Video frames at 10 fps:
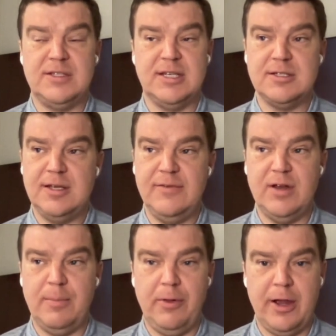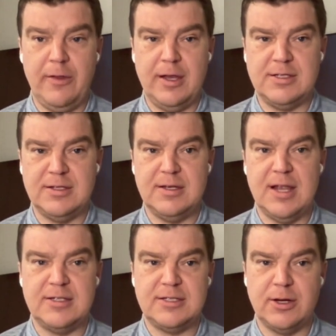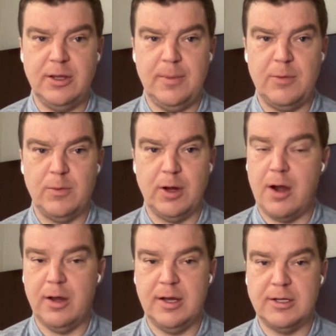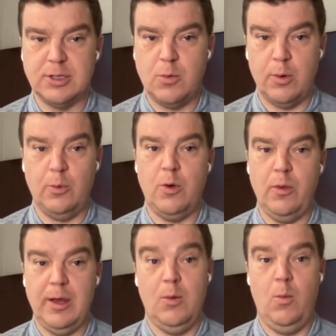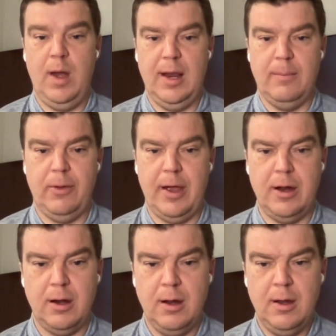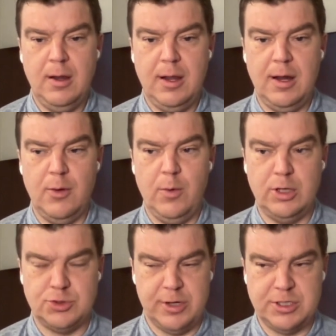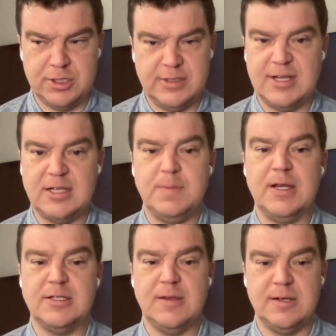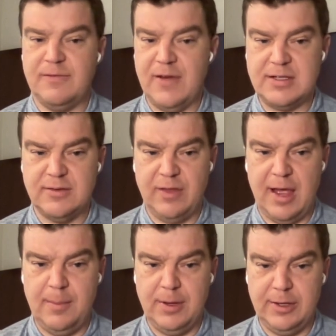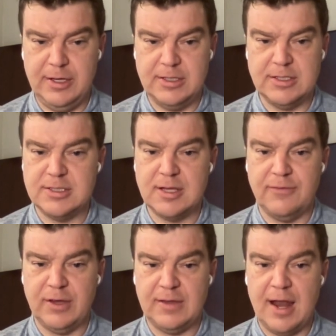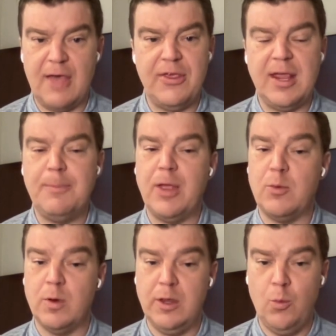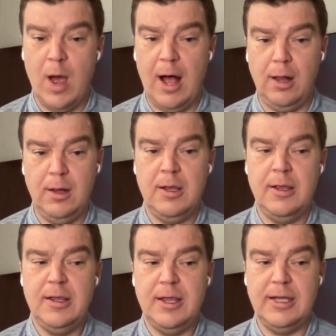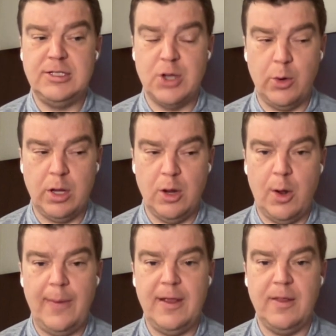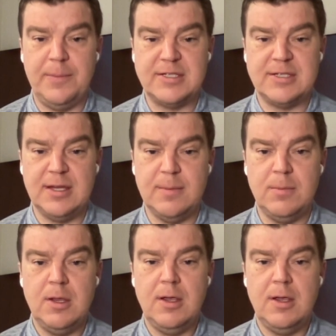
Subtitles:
This isn't even a player that's necessarily been regarded as a quote unquote like winning player in a real traditional sense because of the defensive liabilities and stuff like that. I think he played really well in Tokyo on the Olympics team